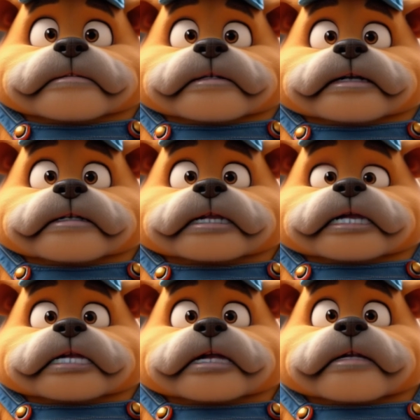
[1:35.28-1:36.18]
If it's
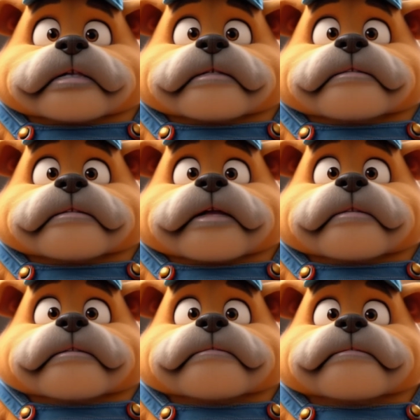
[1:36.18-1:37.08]
a cylinder
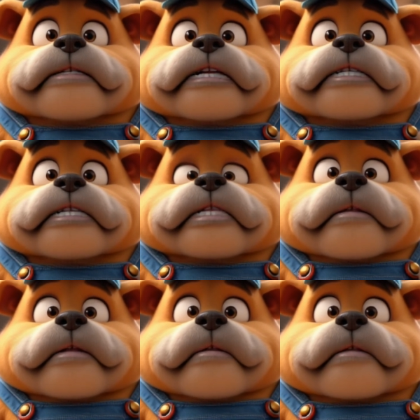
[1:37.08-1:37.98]
float, adjust the
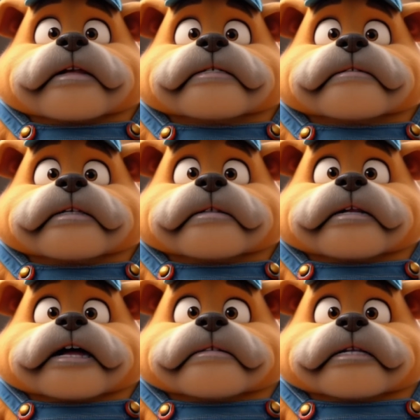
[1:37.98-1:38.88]
screw on the fill
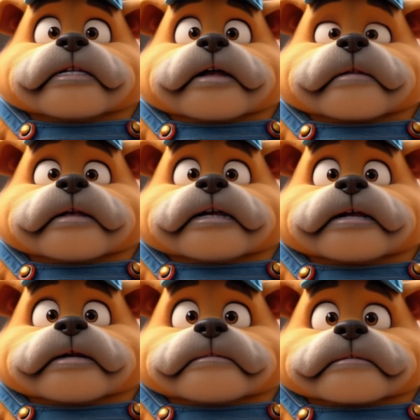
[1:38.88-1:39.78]
valve to lower
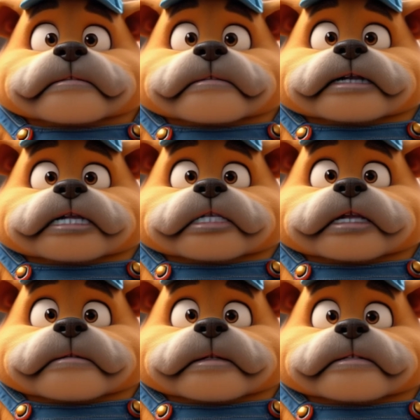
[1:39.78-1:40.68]
it. This
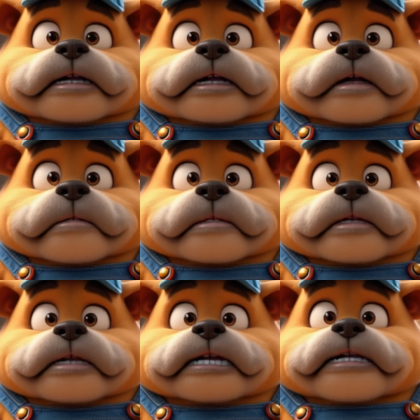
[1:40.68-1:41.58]
should prevent
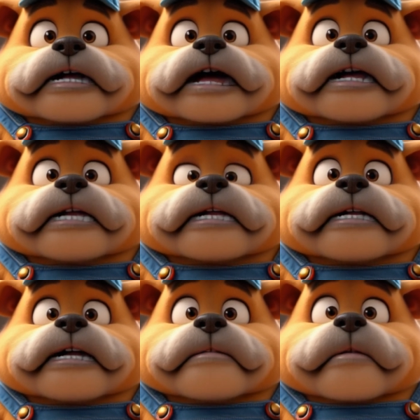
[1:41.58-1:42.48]
overfilling the tank
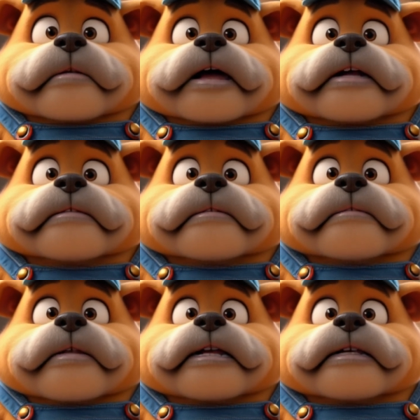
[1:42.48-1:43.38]
and keep the water
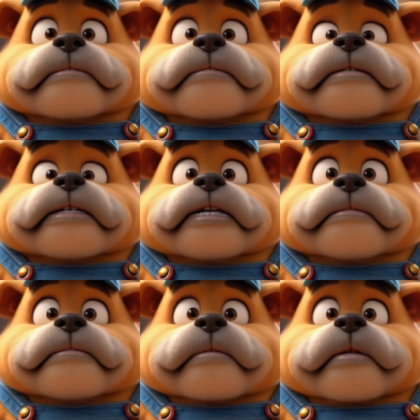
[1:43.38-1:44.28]
from running.
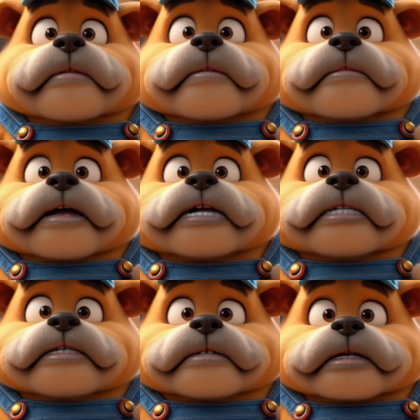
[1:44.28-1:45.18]
Step 4.
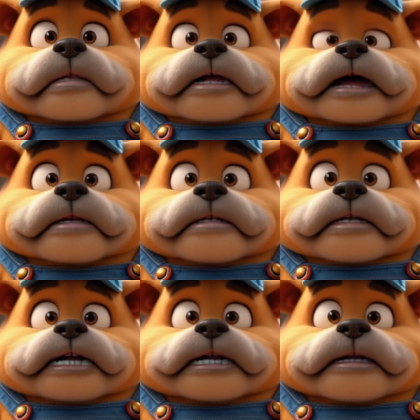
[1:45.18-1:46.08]
Replace the fill valve if
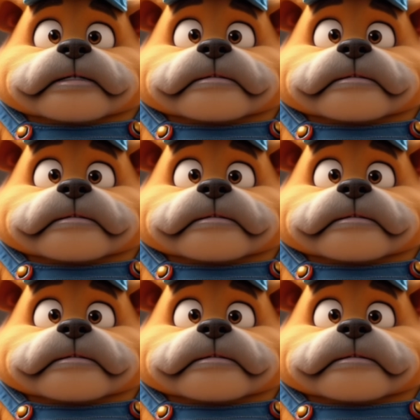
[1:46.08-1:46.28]
needed.